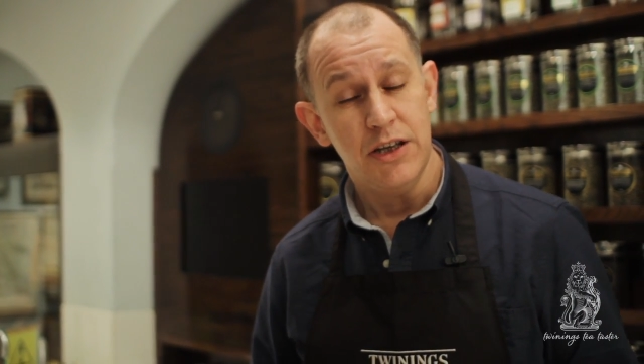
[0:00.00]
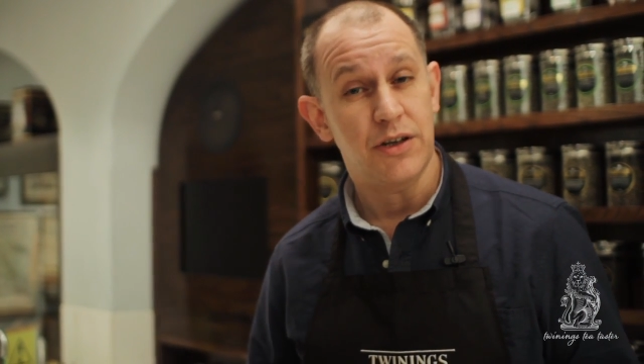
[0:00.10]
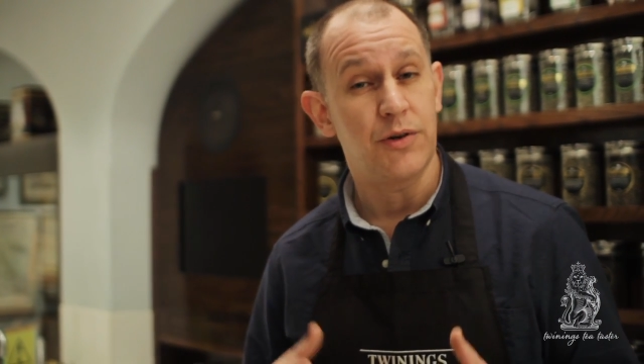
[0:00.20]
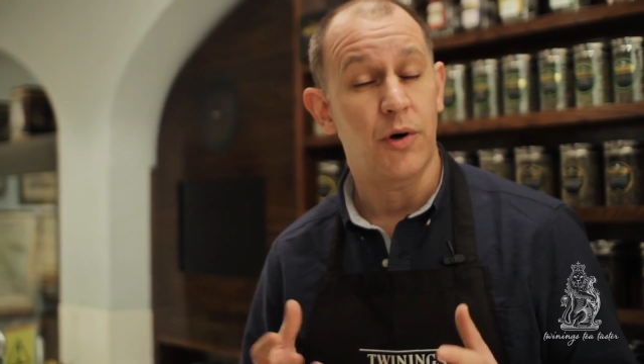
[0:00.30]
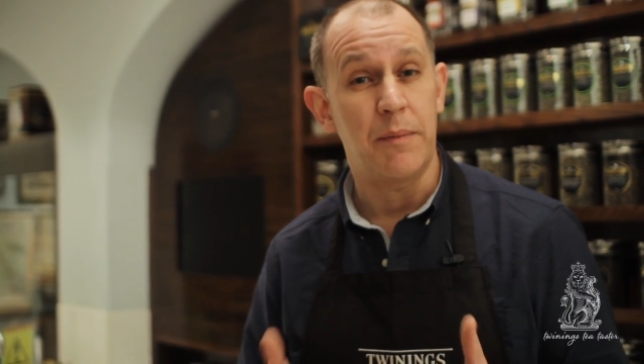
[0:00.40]
you
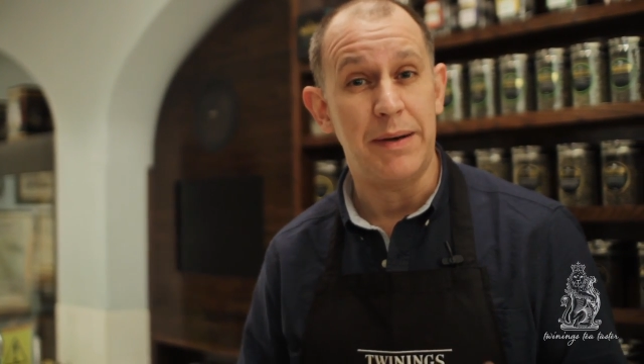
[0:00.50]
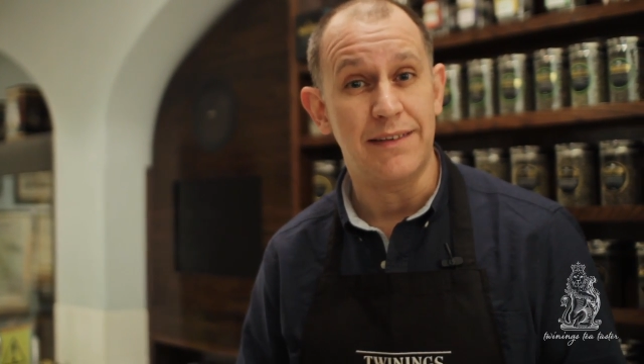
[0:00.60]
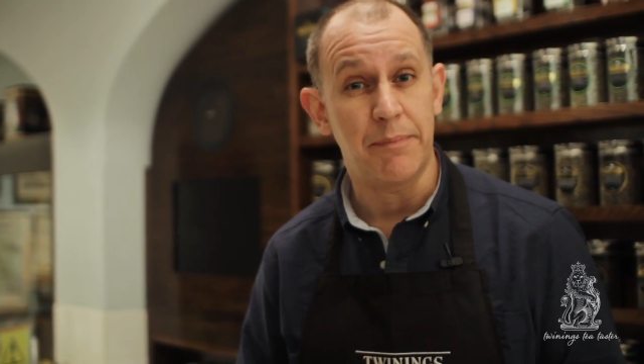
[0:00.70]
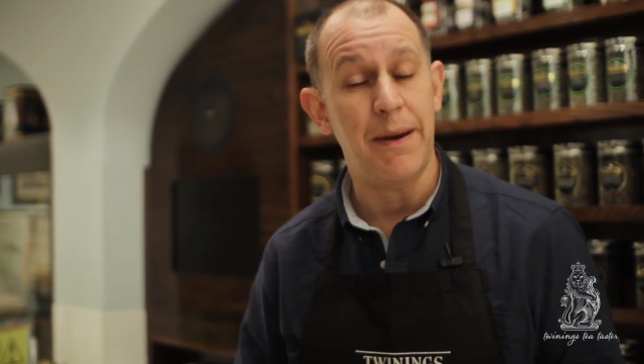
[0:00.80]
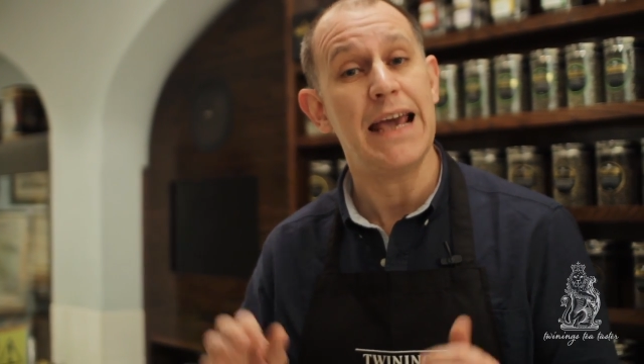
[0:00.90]
can do it on a
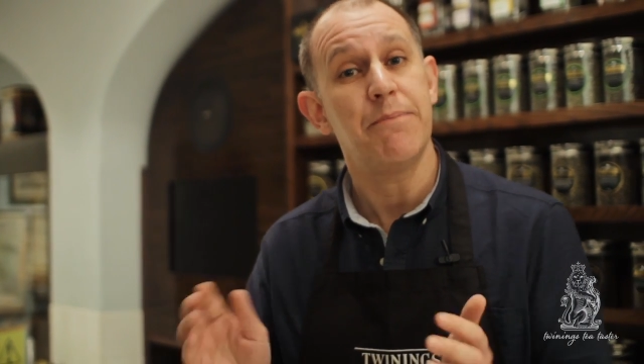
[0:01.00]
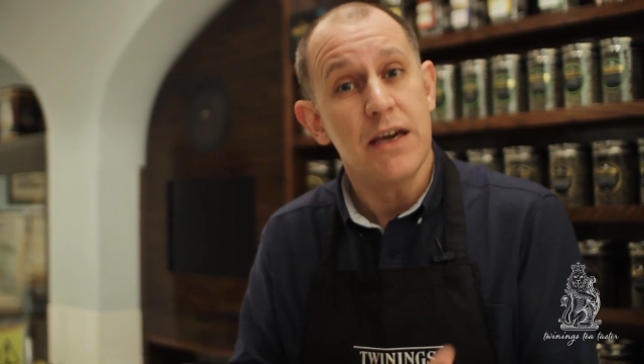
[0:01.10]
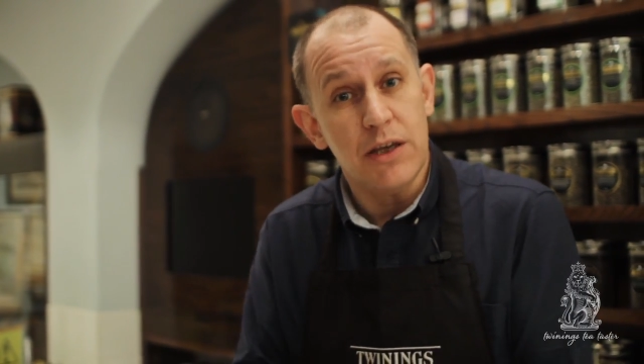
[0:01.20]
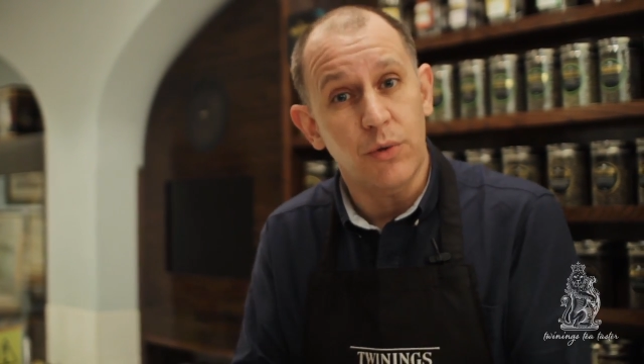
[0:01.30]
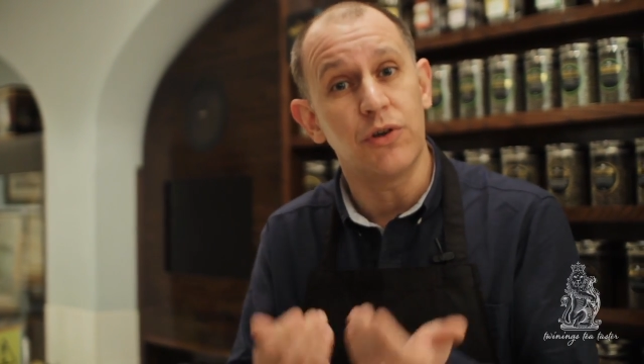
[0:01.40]
piece of paper,
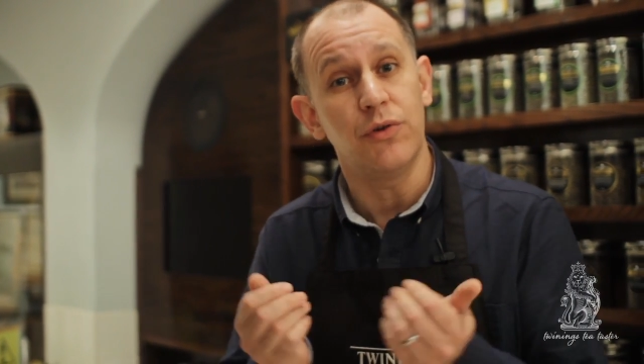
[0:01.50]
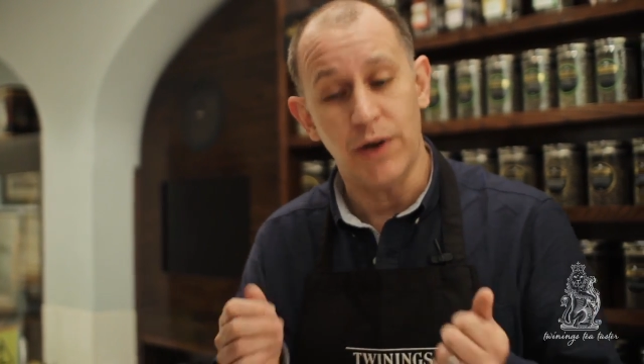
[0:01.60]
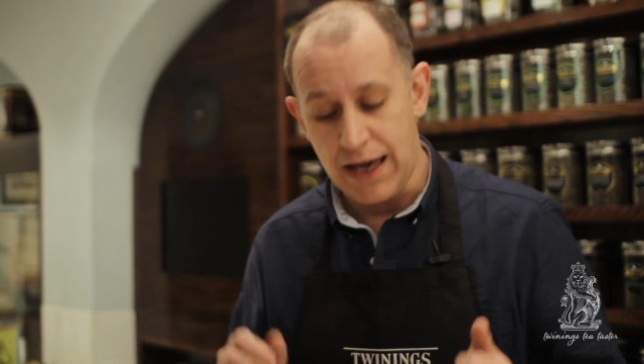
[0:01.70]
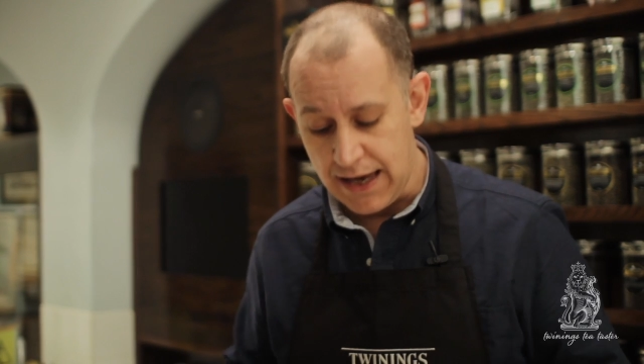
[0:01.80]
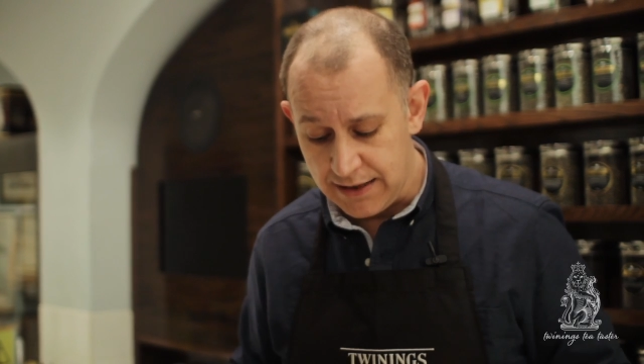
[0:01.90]
you can use
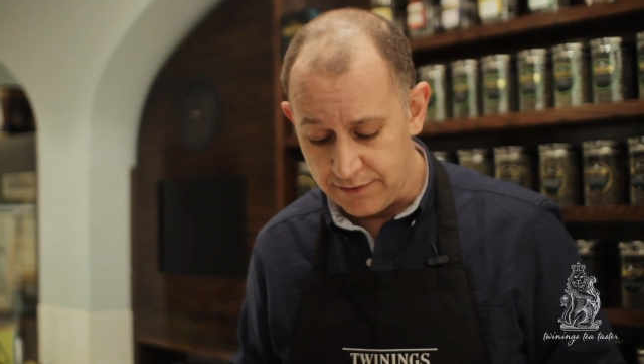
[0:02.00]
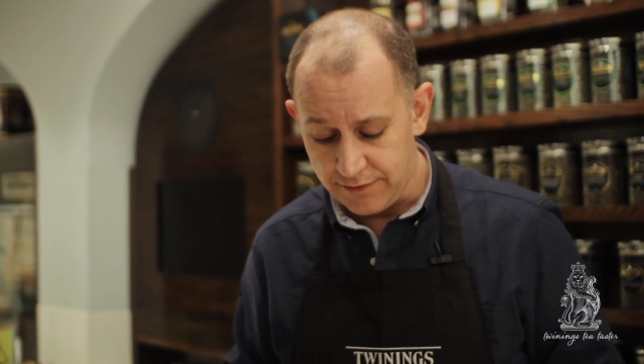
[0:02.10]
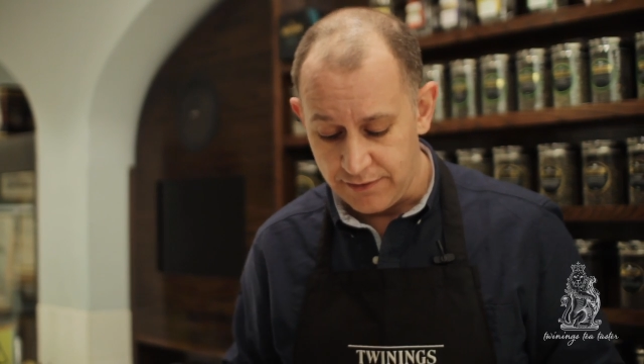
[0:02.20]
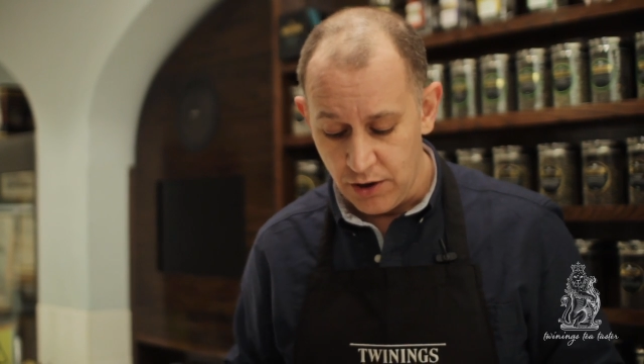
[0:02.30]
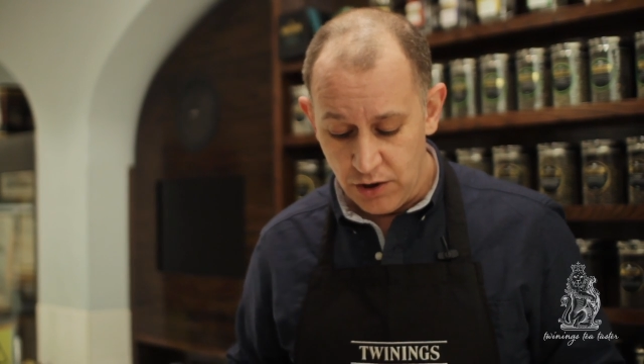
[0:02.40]
your hands.